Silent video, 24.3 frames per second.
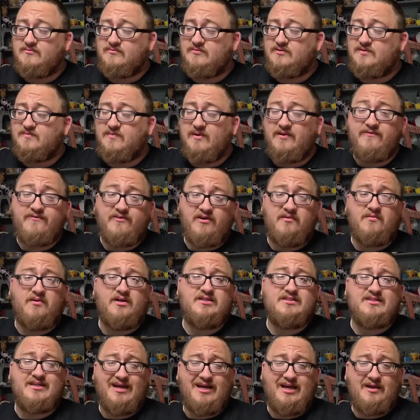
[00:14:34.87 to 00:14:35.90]
spent very
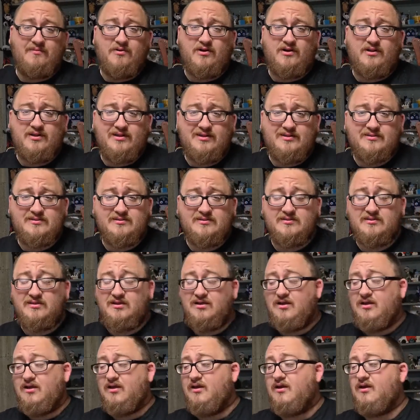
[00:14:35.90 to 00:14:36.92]
much time on this,
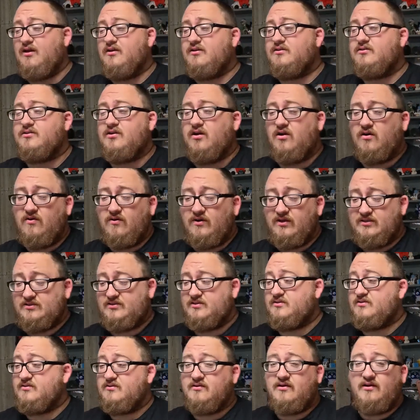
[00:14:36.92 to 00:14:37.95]
so
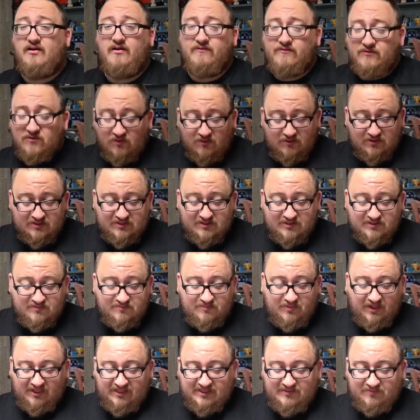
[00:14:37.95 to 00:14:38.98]
it's of course
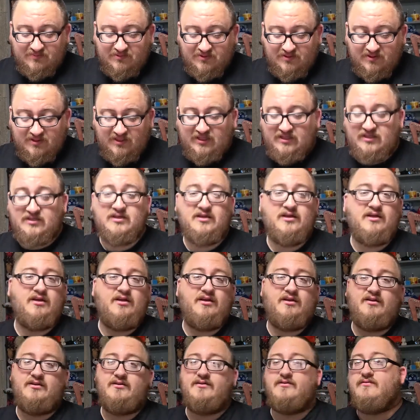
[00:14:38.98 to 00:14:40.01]
possible that
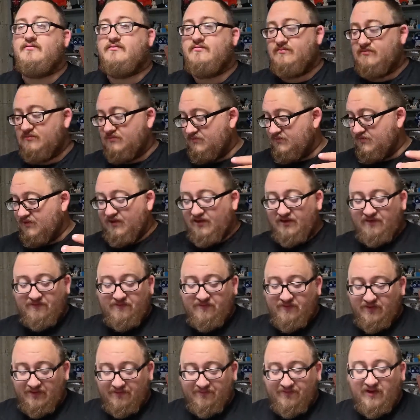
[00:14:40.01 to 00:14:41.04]

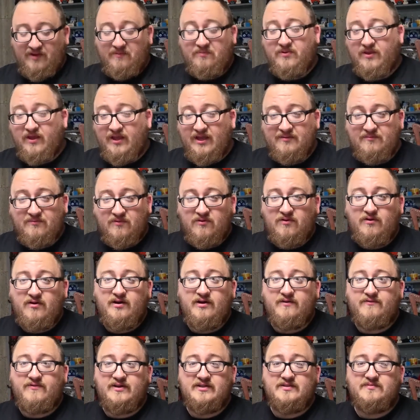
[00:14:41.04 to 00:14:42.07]
if I play it more
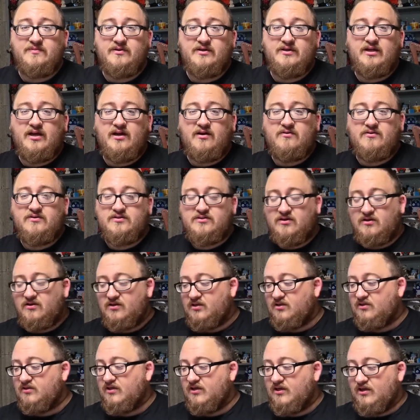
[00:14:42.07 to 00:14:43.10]
and if I spend hours on
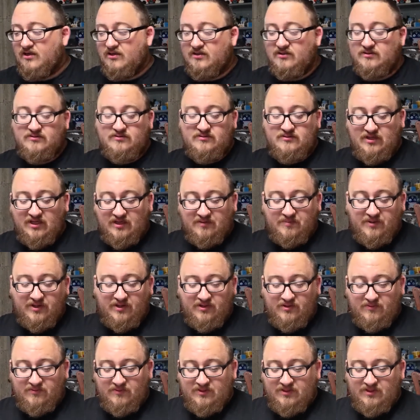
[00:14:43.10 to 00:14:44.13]
it, that I'll get
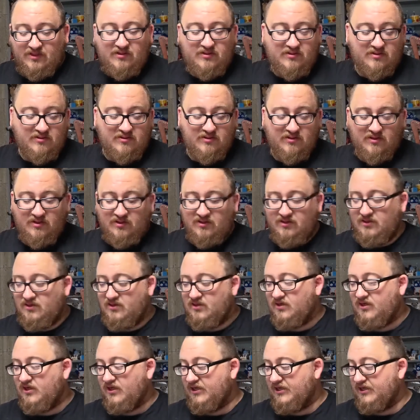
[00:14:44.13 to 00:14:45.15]
better with it.
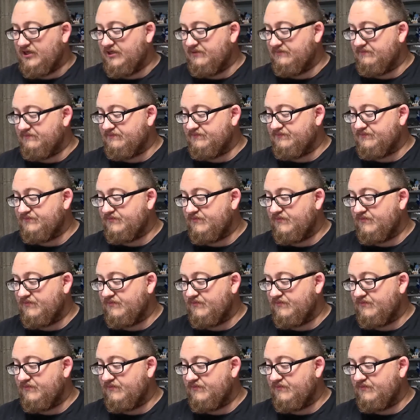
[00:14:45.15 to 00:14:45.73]
I'm